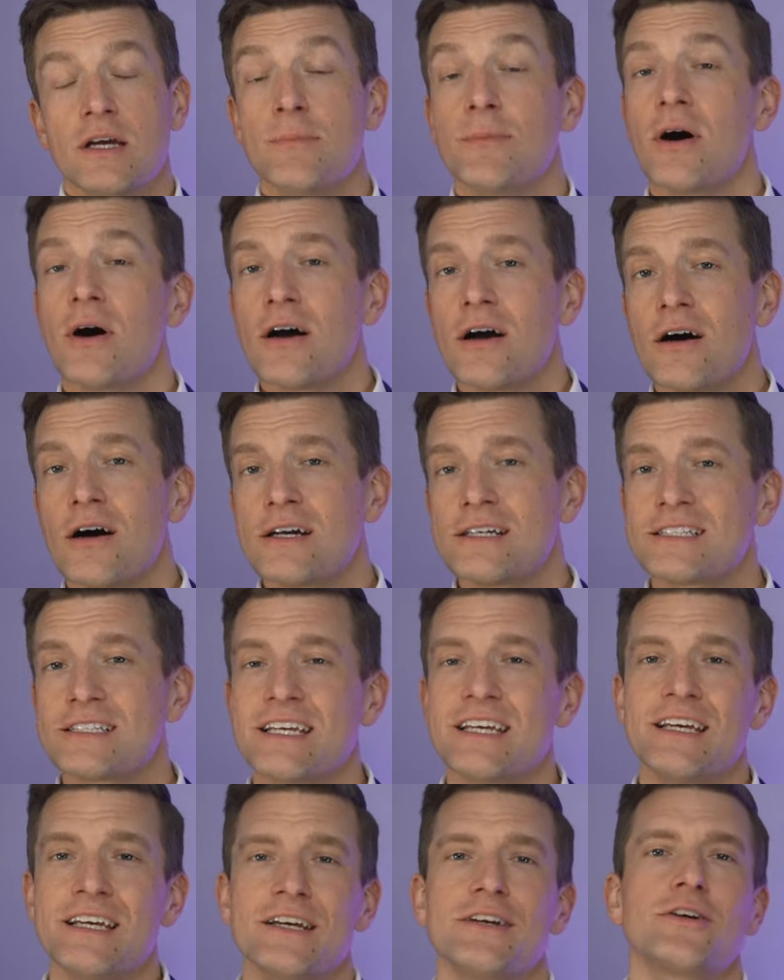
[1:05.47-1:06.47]
In my eyes,
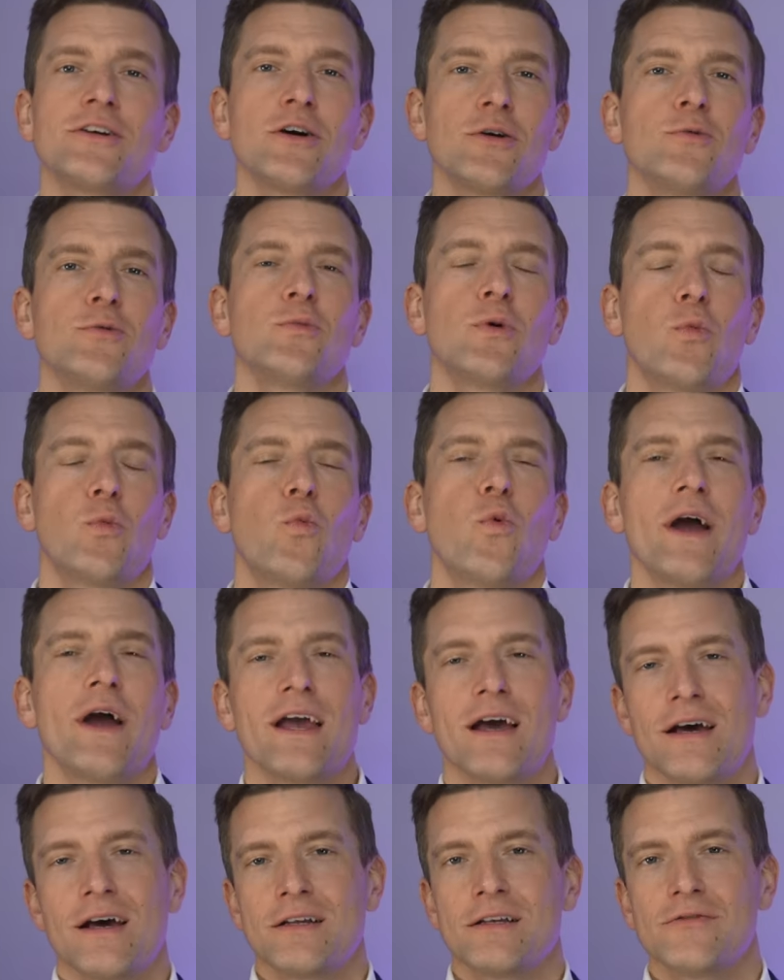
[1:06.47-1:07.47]
Eargo were way
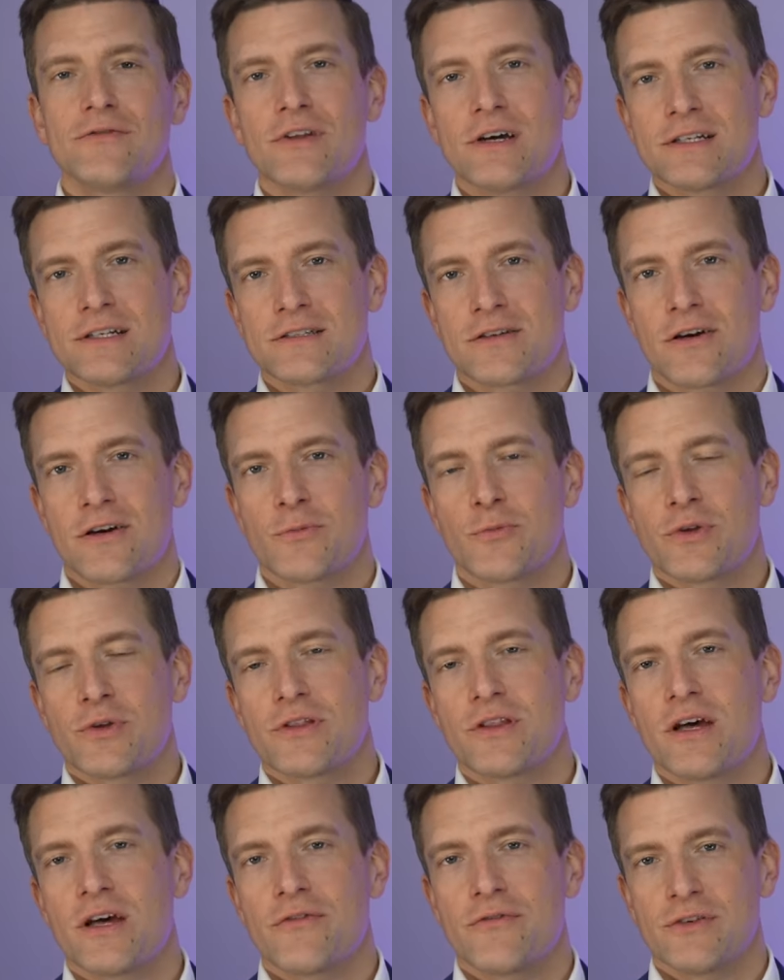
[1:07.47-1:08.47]
ahead of their time
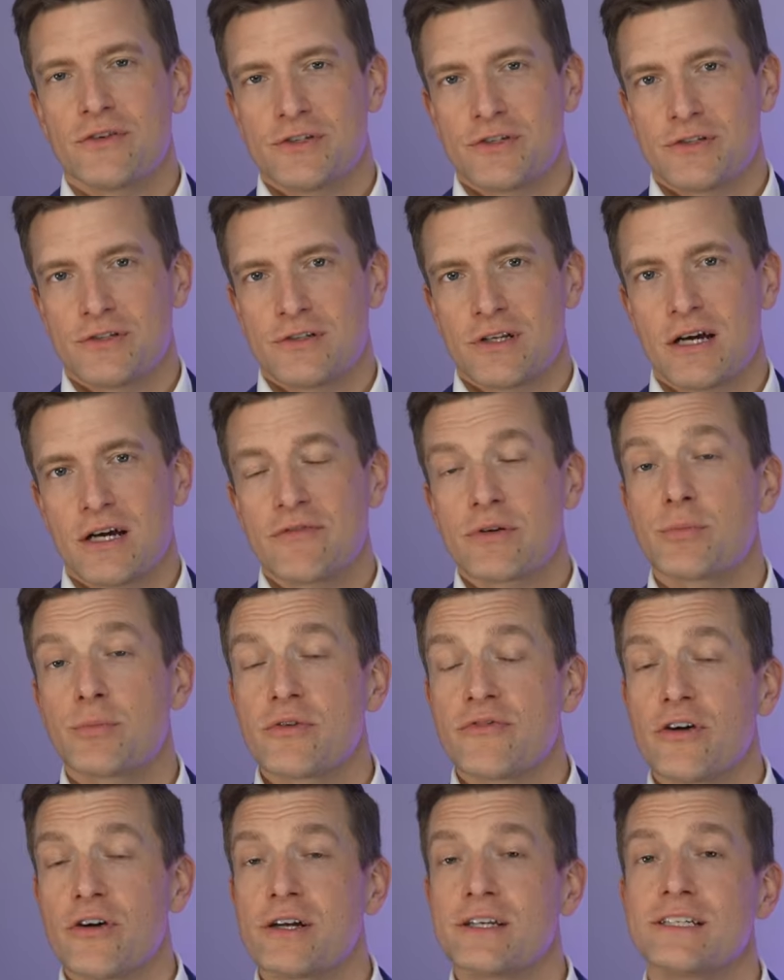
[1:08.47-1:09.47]
with their vision, having
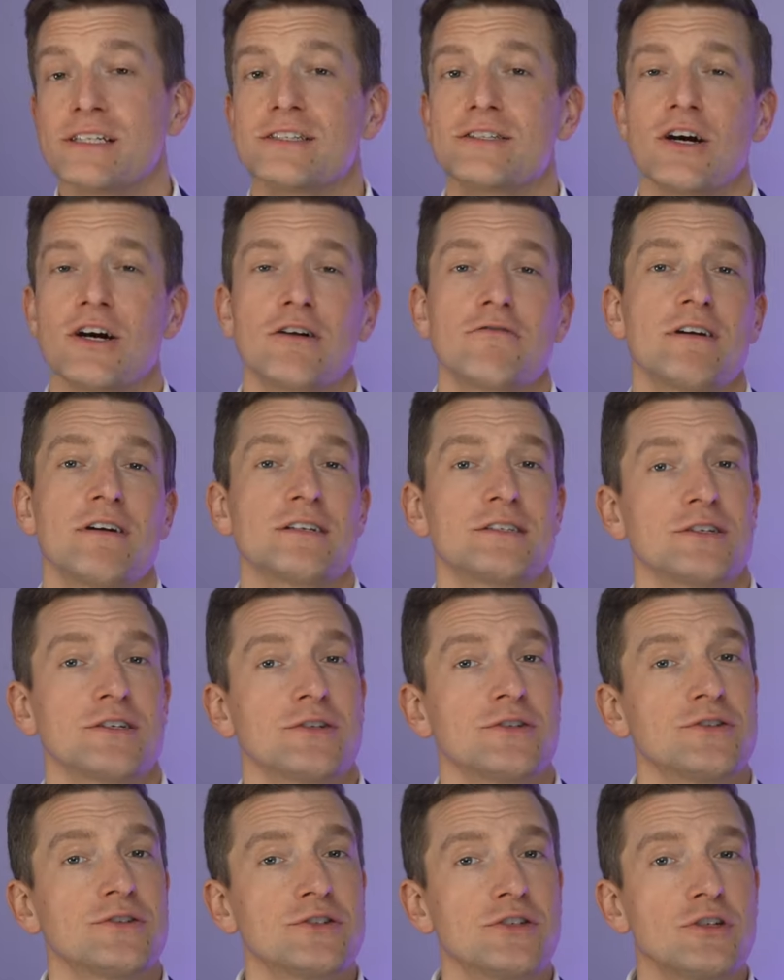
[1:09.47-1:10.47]
provided direct to
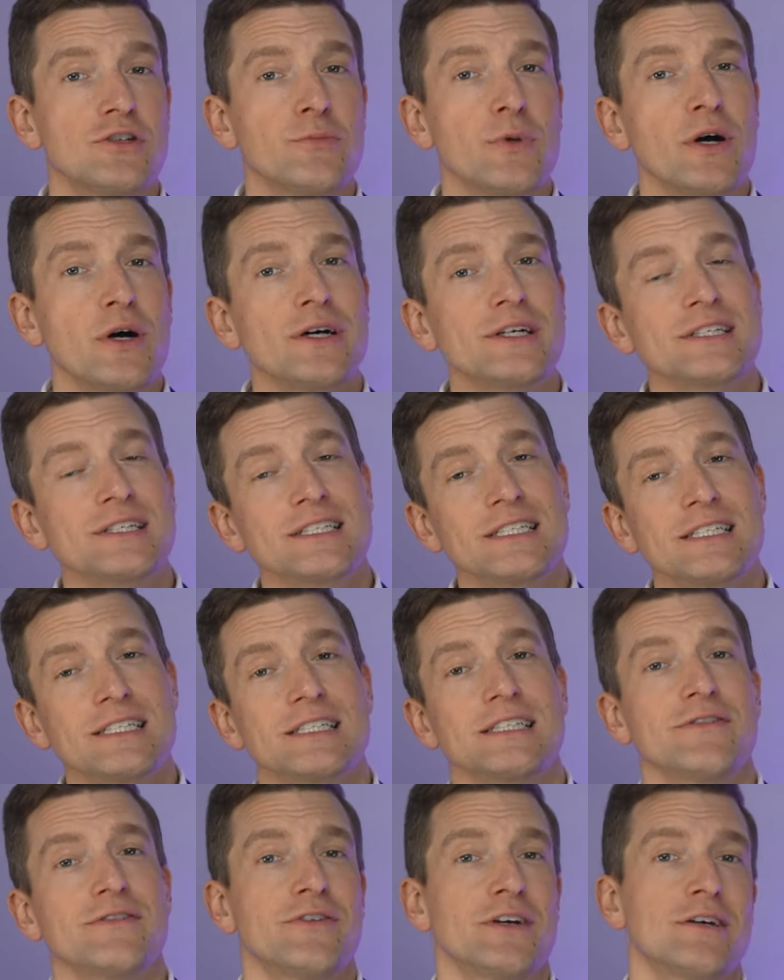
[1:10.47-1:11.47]
consumer
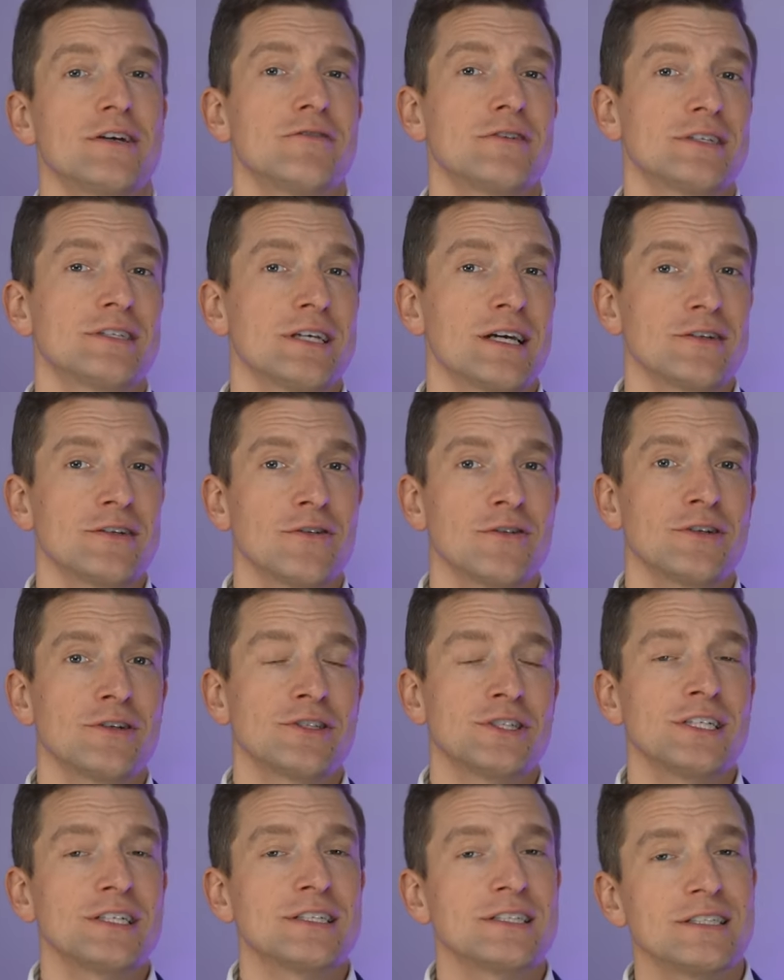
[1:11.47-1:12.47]
assistive hearing
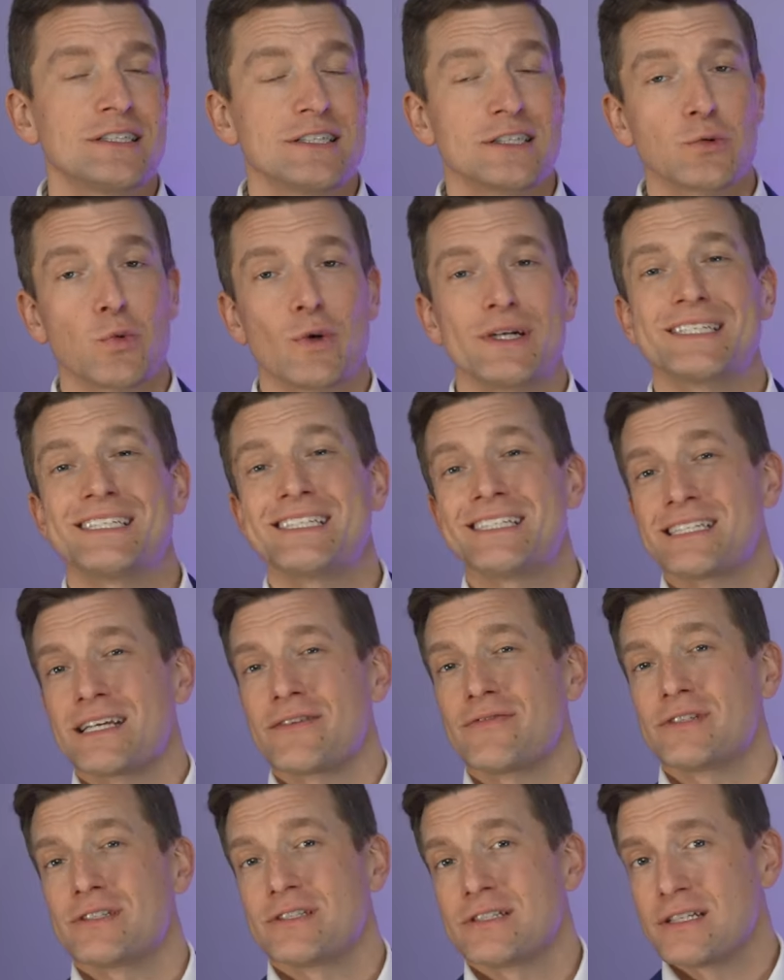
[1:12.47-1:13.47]
technology since
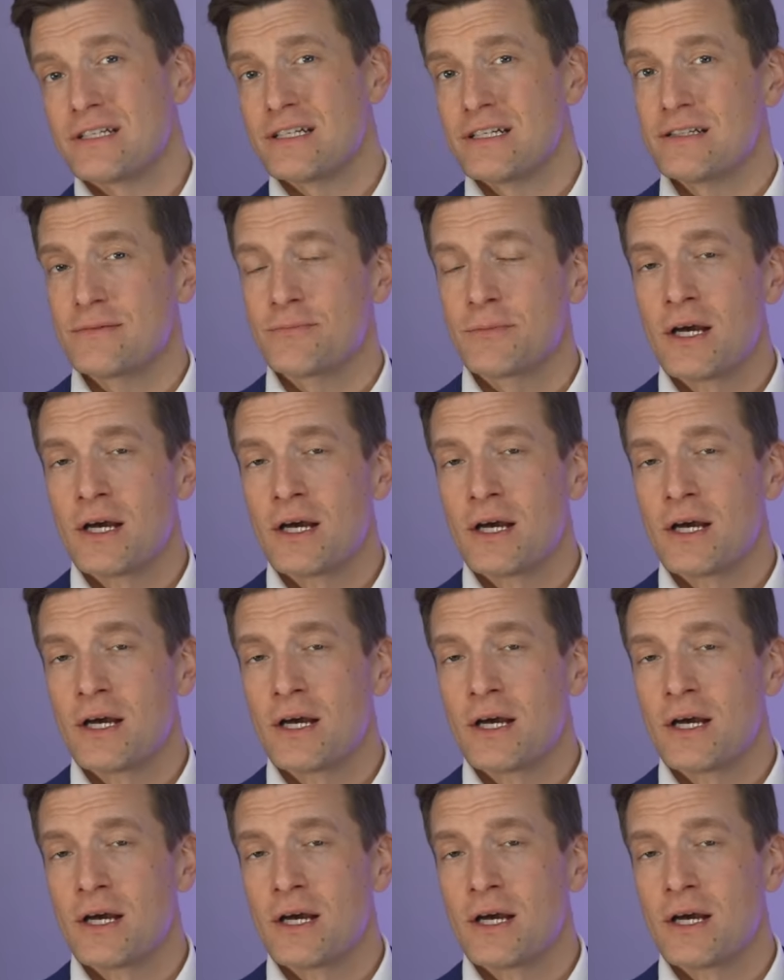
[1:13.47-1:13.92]
2017.